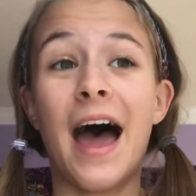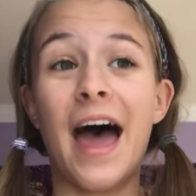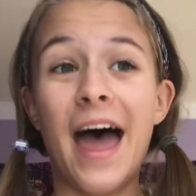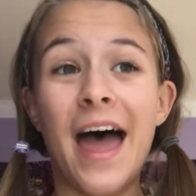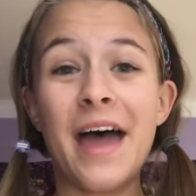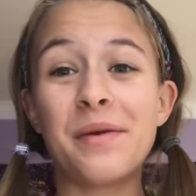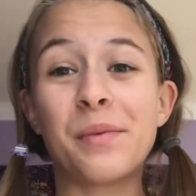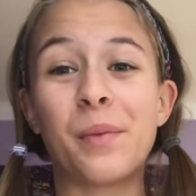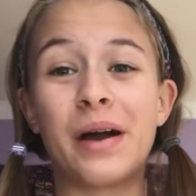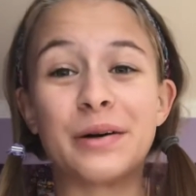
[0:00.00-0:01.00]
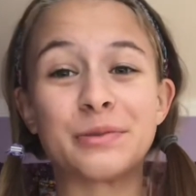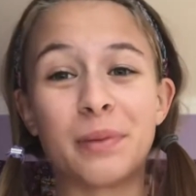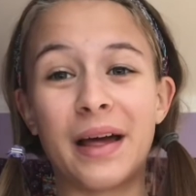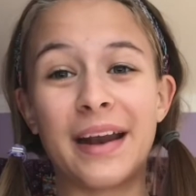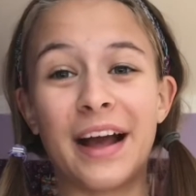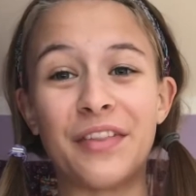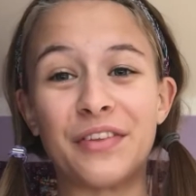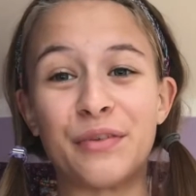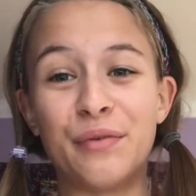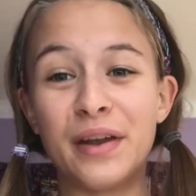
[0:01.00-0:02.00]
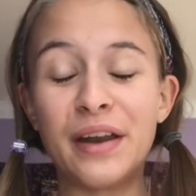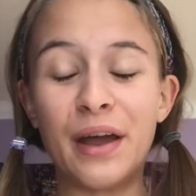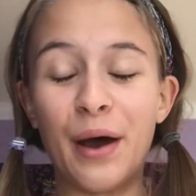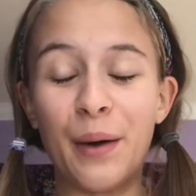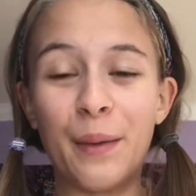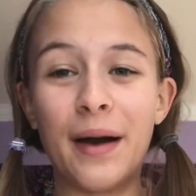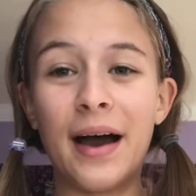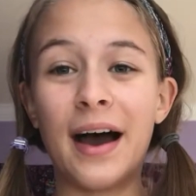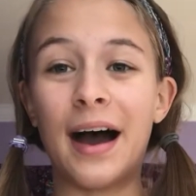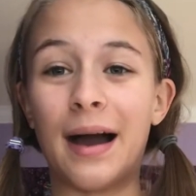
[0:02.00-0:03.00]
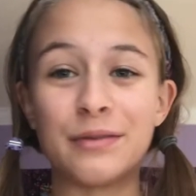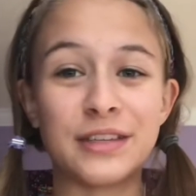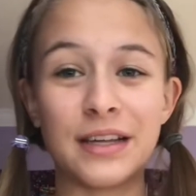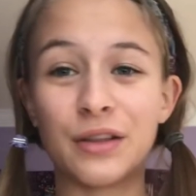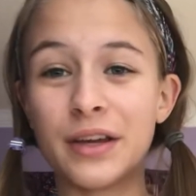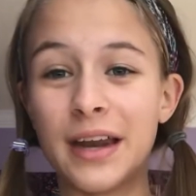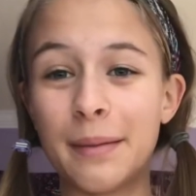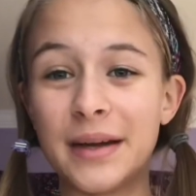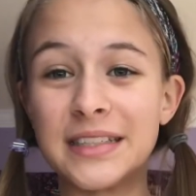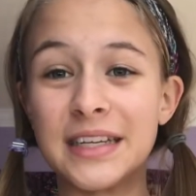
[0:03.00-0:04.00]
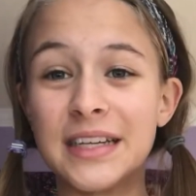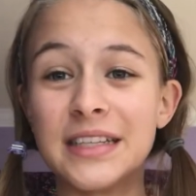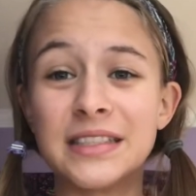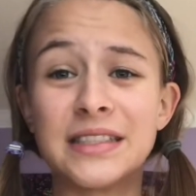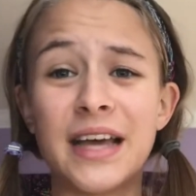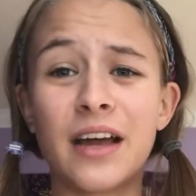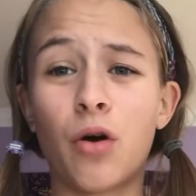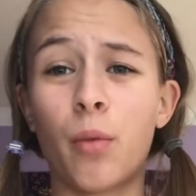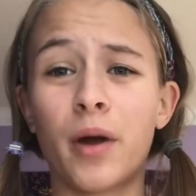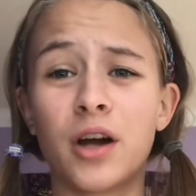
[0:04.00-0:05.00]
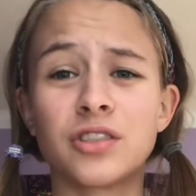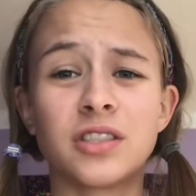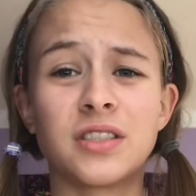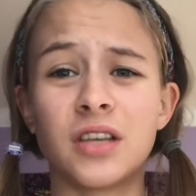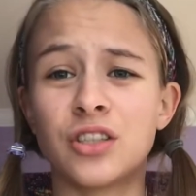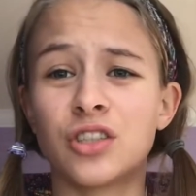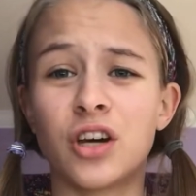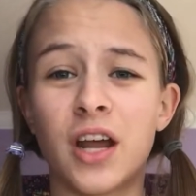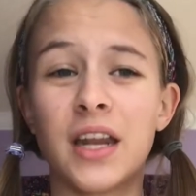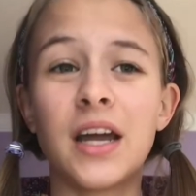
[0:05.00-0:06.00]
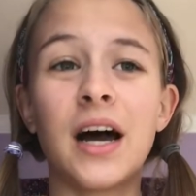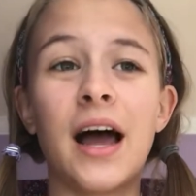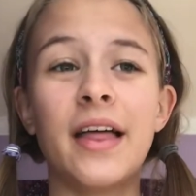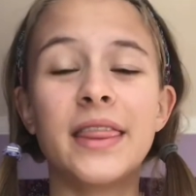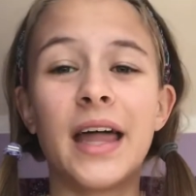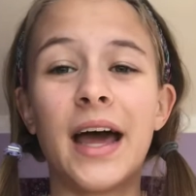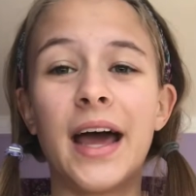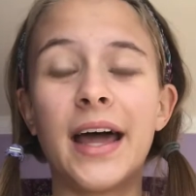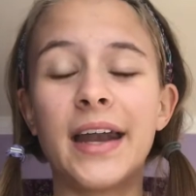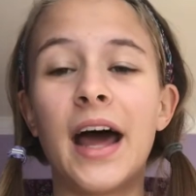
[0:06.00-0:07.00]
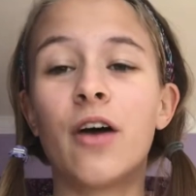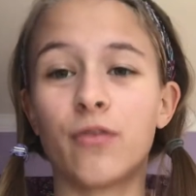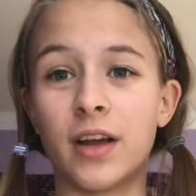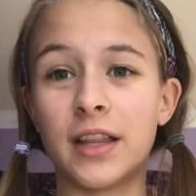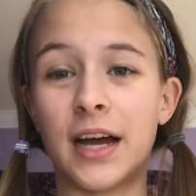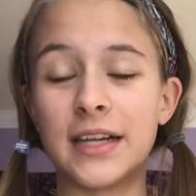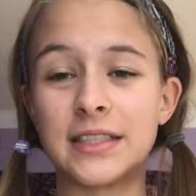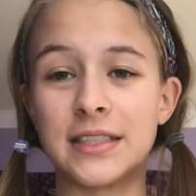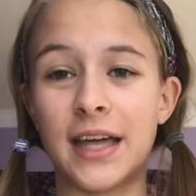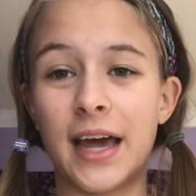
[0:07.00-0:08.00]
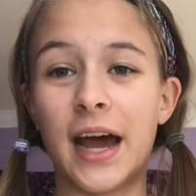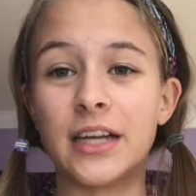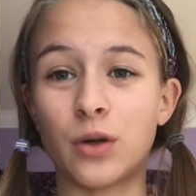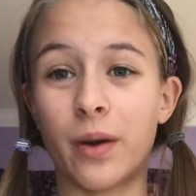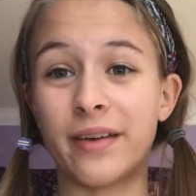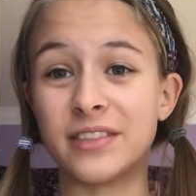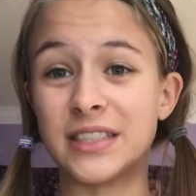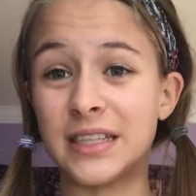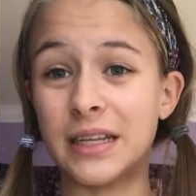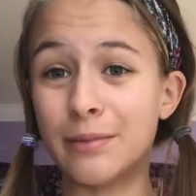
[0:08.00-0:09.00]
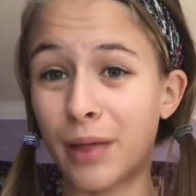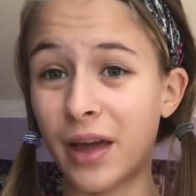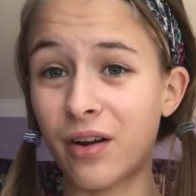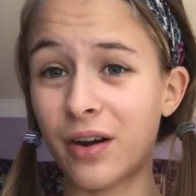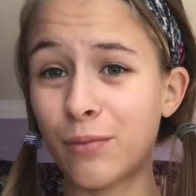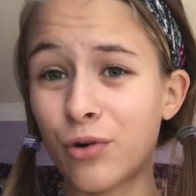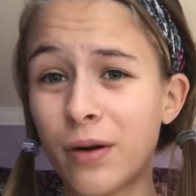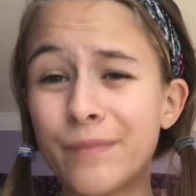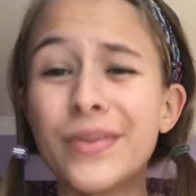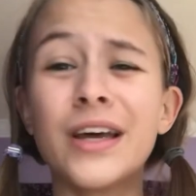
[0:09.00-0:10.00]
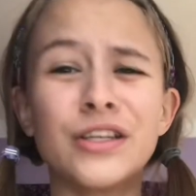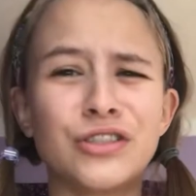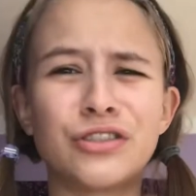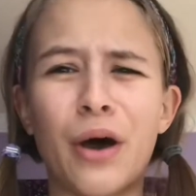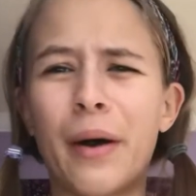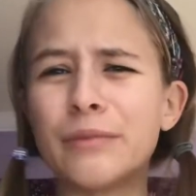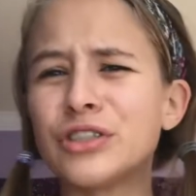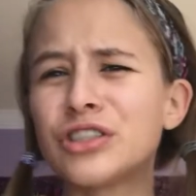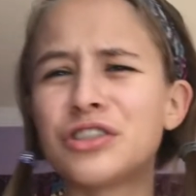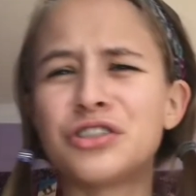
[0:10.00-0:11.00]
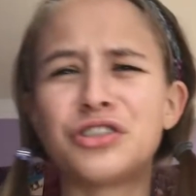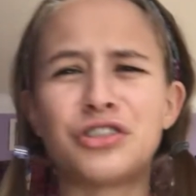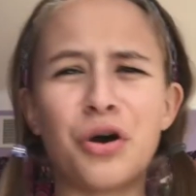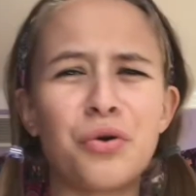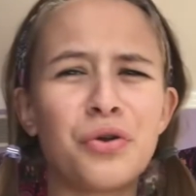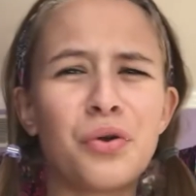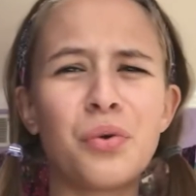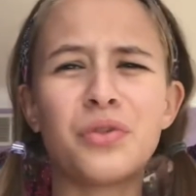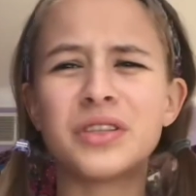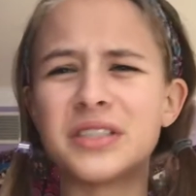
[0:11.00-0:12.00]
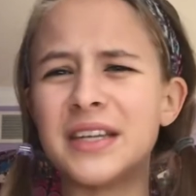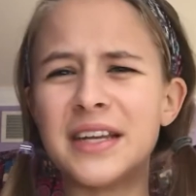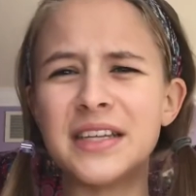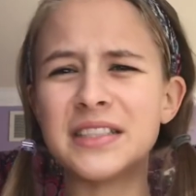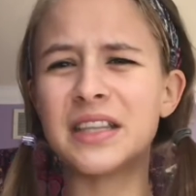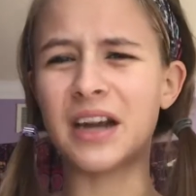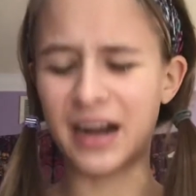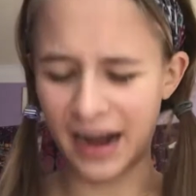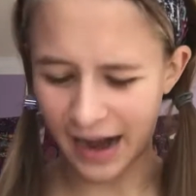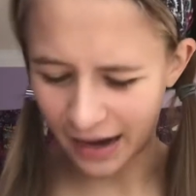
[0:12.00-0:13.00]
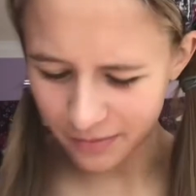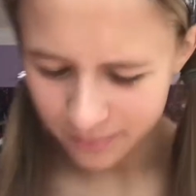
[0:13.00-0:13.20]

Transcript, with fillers: And when I was planning out this video, I was like looking at my CDs and saying, oh my gosh, this is such a good idea, and then realized that I don't have a CD player anymore. So I'm just gonna show you the CDs that I had.